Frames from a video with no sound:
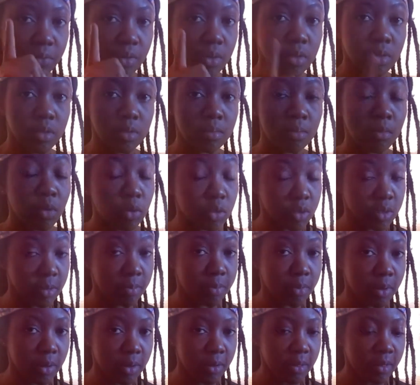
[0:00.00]
most
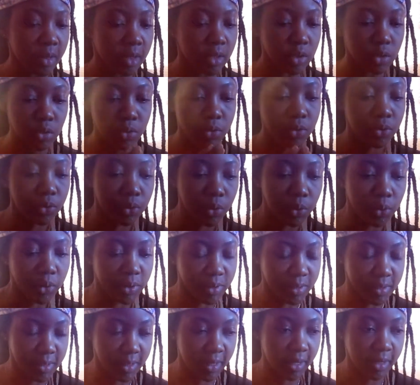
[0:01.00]
important thing to do
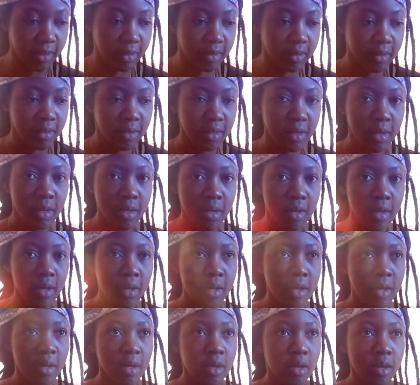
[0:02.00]
is that
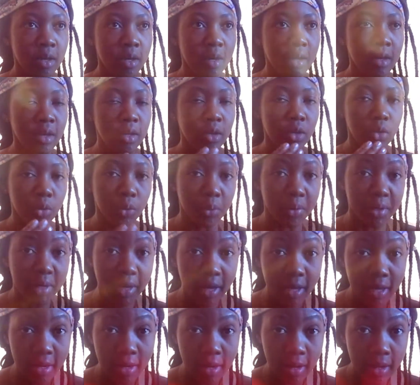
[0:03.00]
you
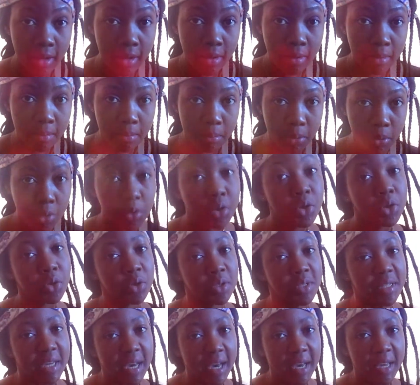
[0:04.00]
gotta put your
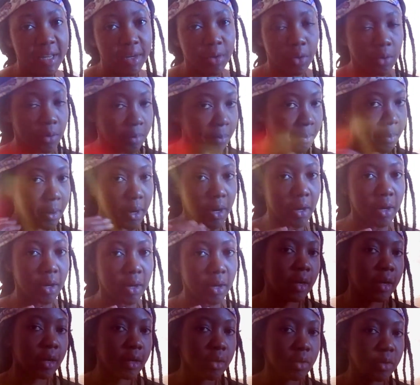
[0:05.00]
diet on par.
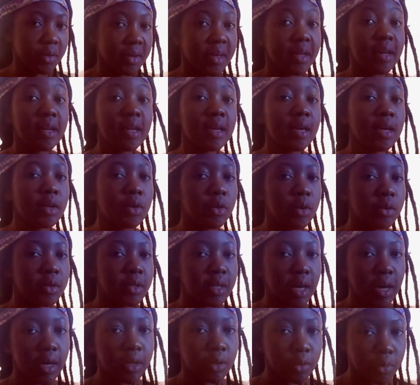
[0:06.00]
You gotta get your
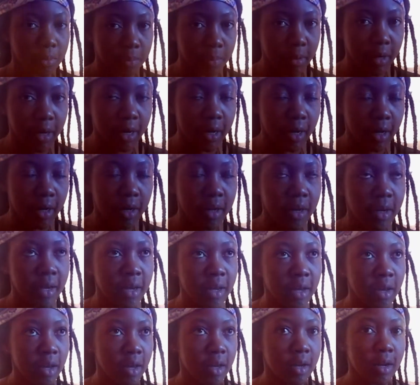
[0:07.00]
diet on par.
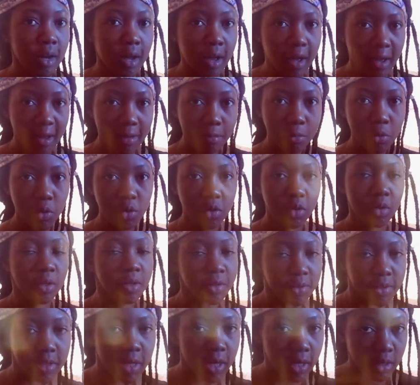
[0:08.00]
And I'm not
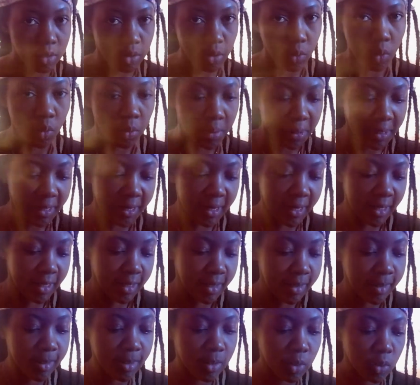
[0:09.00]
gonna tell you what I
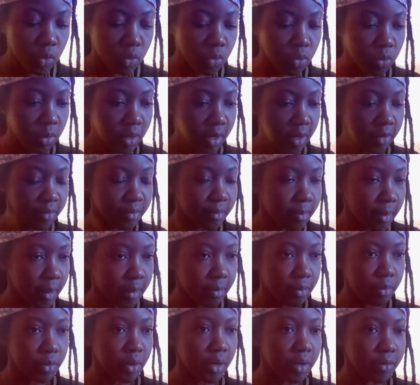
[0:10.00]
eat to have my
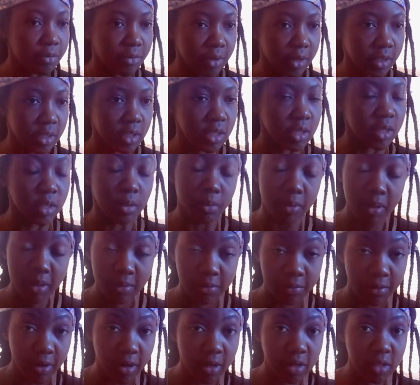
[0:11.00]
brain function the way
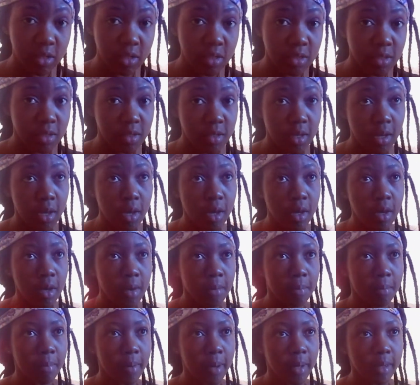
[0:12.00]
it functions,
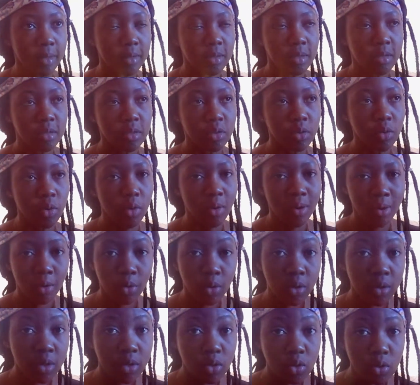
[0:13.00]
but you know, according to